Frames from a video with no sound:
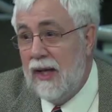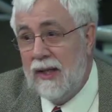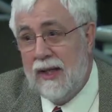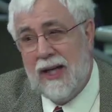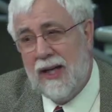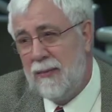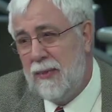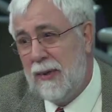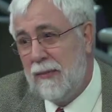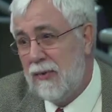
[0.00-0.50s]
A
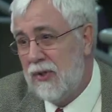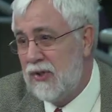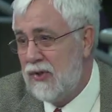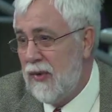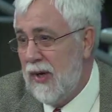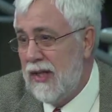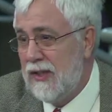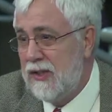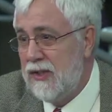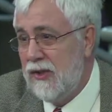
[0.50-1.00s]
lot of people
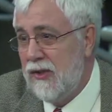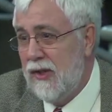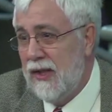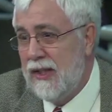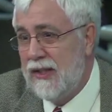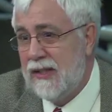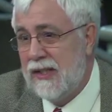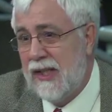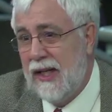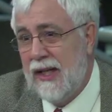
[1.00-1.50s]
scratching their
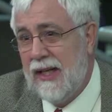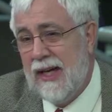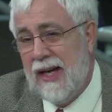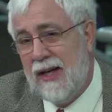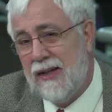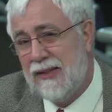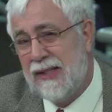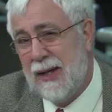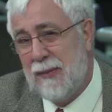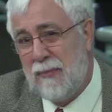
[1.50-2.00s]
heads saying,
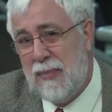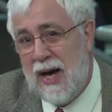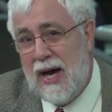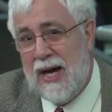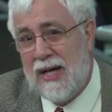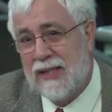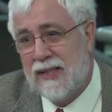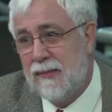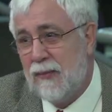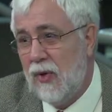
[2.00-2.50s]
how is that
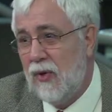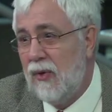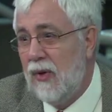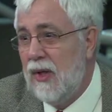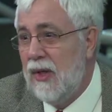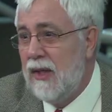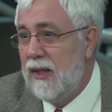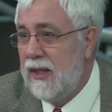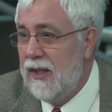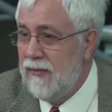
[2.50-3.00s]

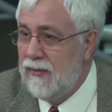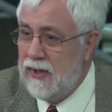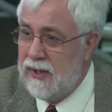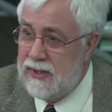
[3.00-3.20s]
possible given